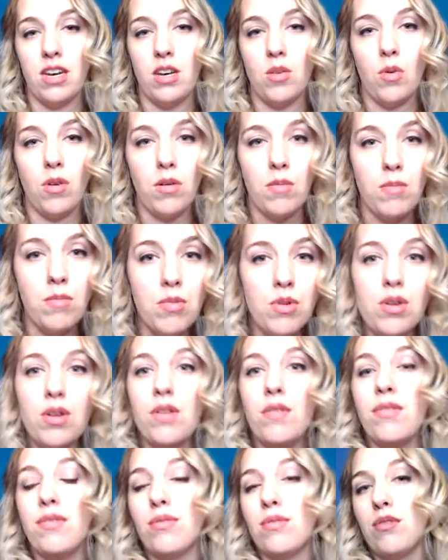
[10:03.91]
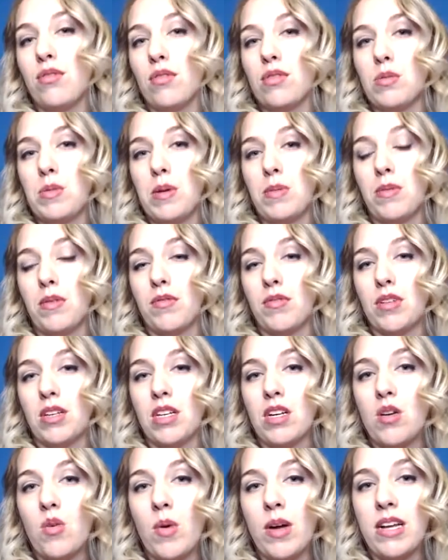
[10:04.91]
You want to move through those people
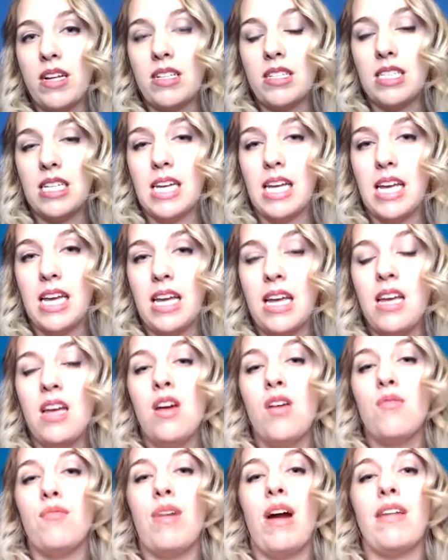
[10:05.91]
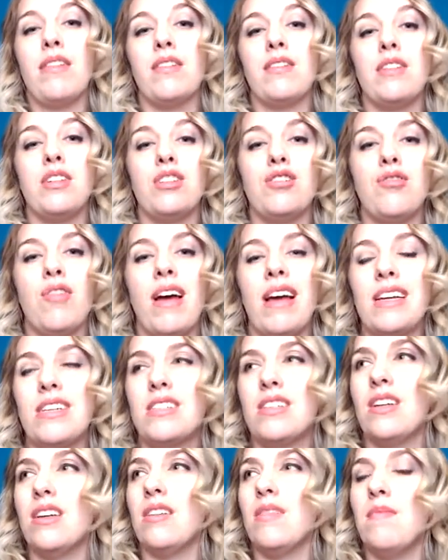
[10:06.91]
really quickly rather than trying
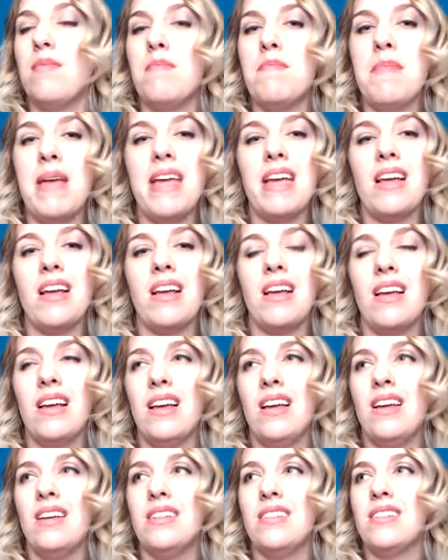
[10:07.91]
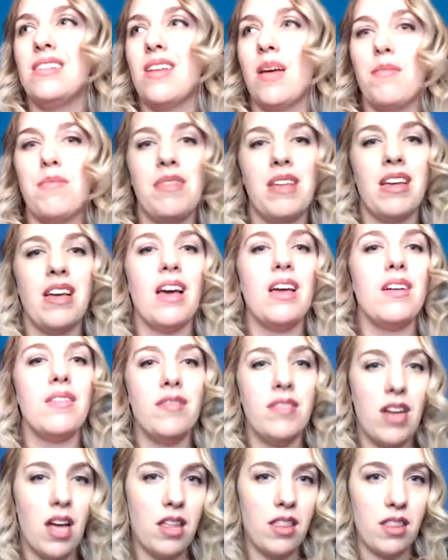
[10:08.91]
to make something out of
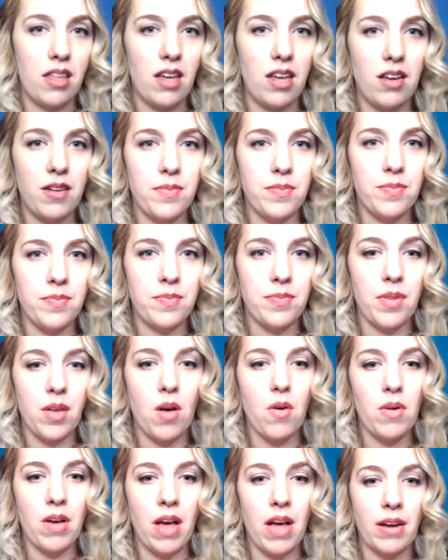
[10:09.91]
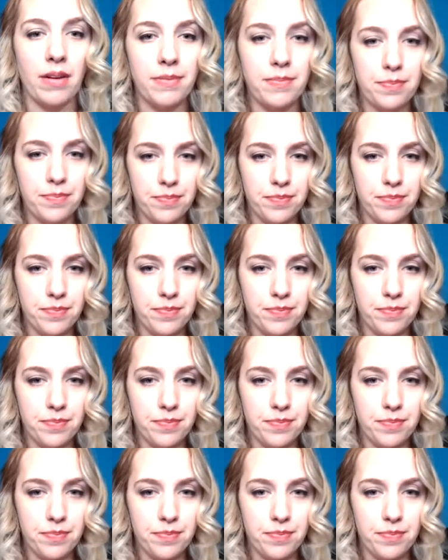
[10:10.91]
nothing. Okay.